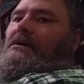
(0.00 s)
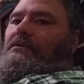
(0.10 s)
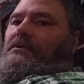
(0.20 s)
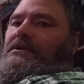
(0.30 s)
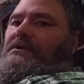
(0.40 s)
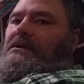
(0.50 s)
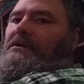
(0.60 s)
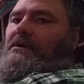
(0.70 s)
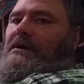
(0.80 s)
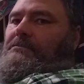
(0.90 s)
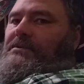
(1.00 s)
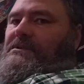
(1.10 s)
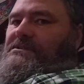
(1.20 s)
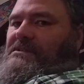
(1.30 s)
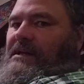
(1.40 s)
where you didn't know how to put
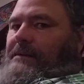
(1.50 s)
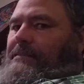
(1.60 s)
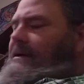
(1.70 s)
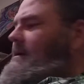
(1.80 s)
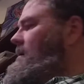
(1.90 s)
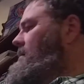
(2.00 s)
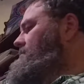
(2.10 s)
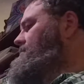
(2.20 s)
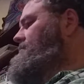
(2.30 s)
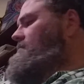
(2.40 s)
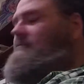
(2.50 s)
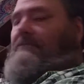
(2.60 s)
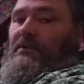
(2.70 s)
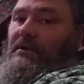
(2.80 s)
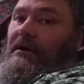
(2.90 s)
this slide back on,
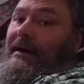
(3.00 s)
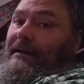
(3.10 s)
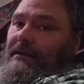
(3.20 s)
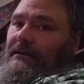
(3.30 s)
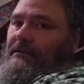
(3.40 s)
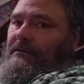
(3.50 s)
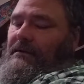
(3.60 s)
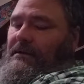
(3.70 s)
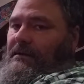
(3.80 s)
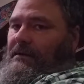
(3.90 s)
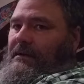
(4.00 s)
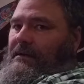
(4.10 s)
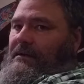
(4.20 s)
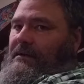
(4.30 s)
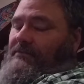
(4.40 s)
or I didn't.
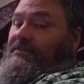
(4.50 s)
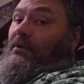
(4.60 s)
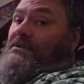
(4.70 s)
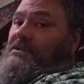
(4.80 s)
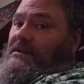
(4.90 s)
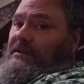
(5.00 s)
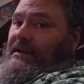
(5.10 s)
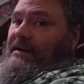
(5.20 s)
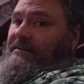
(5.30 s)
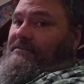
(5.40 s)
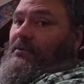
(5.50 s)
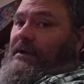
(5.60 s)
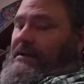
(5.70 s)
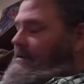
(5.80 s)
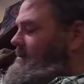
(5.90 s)
Fortunately, I
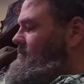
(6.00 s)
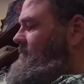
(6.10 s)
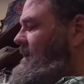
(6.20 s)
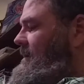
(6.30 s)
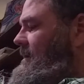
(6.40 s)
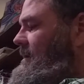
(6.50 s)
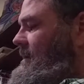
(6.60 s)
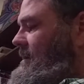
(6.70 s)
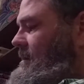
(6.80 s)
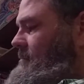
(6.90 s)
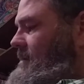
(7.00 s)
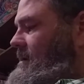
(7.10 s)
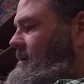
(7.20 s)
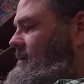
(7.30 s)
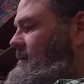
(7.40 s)
avoided making an idiot
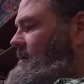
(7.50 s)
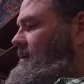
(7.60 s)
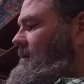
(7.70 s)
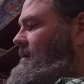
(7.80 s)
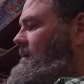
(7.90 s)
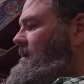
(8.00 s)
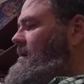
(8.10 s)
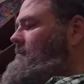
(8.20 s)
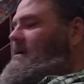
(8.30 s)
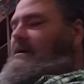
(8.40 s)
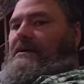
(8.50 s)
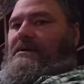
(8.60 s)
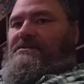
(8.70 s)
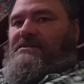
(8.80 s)
mark. And all an idiot mark is